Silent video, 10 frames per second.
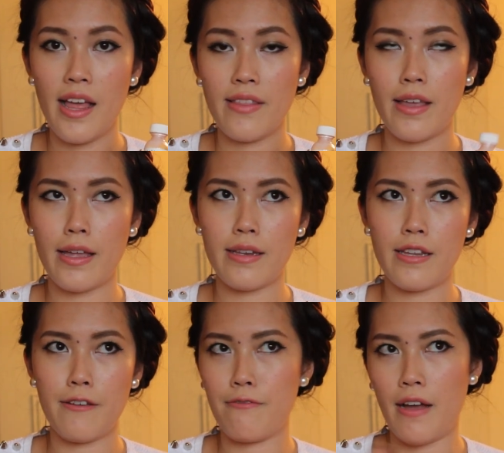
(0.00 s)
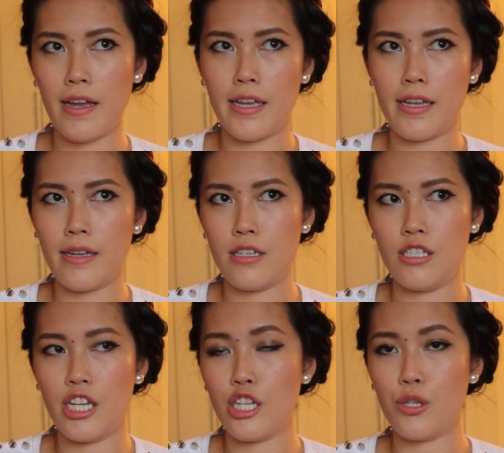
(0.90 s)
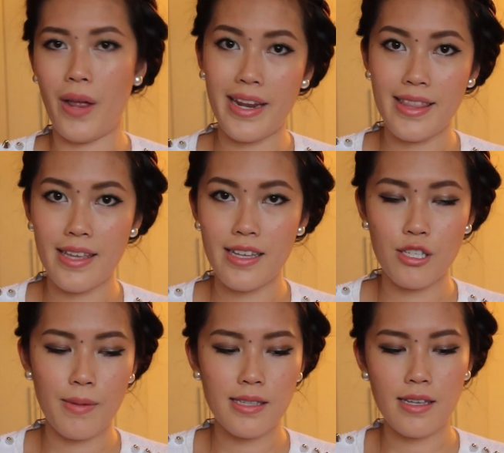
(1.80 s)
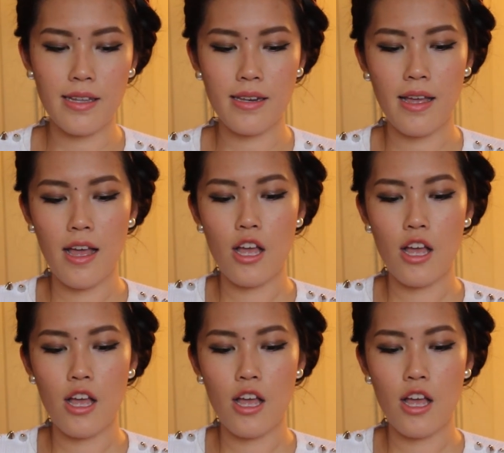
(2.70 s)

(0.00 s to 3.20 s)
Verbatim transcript: than if I didn't do anything to my skin.